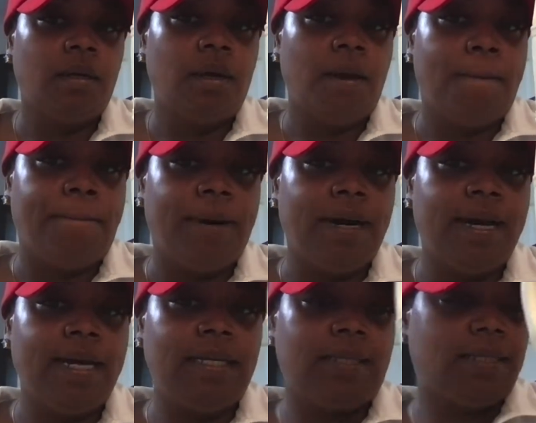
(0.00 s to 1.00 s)

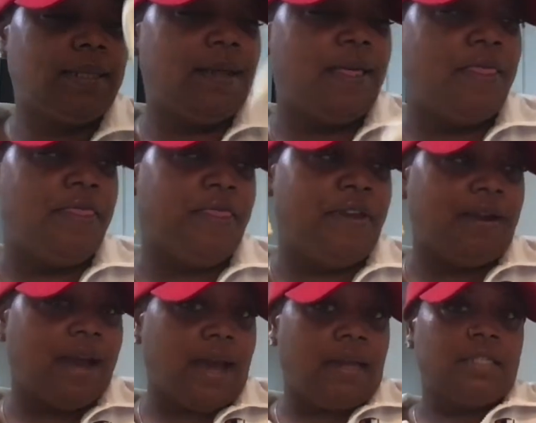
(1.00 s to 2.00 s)
but they're
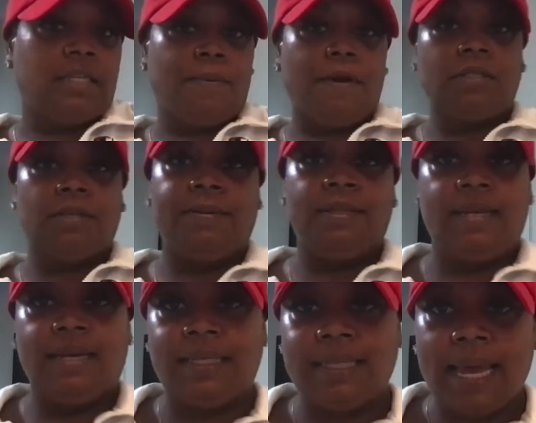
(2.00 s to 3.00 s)
not. It's supposed to be
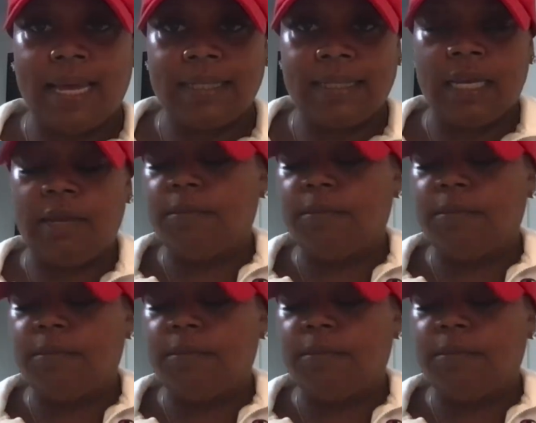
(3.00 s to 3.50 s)
the exact same